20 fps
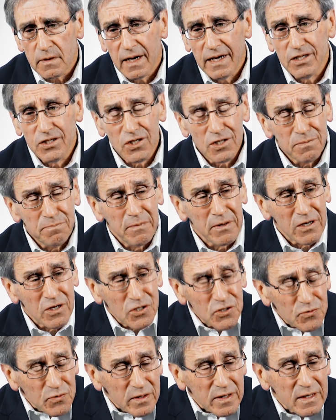And just
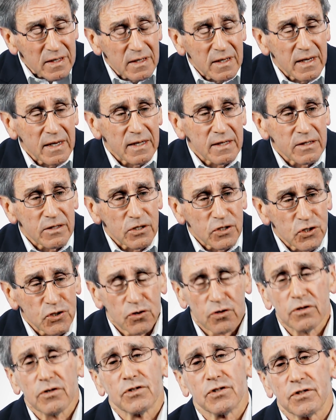ministering in the
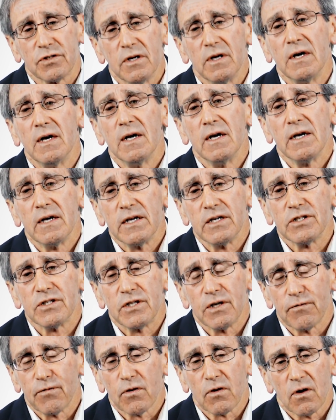church is
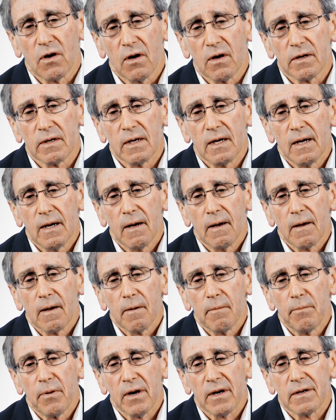difficult.
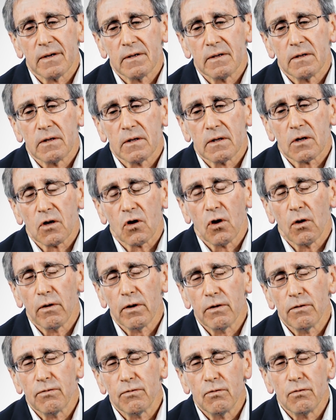But
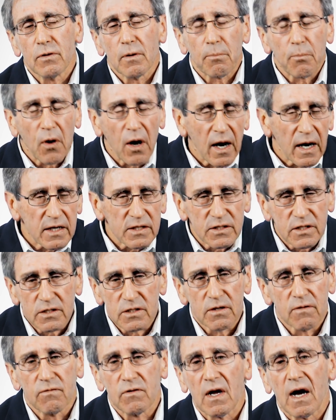going through the
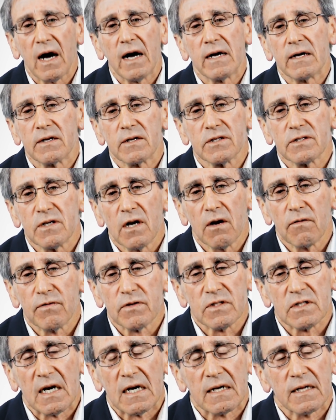process of dying to self
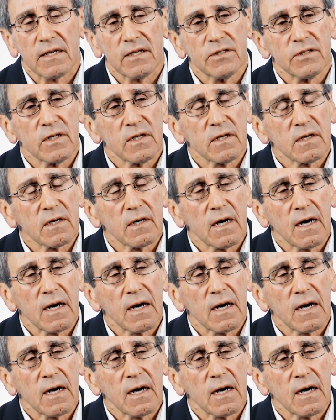is not easy.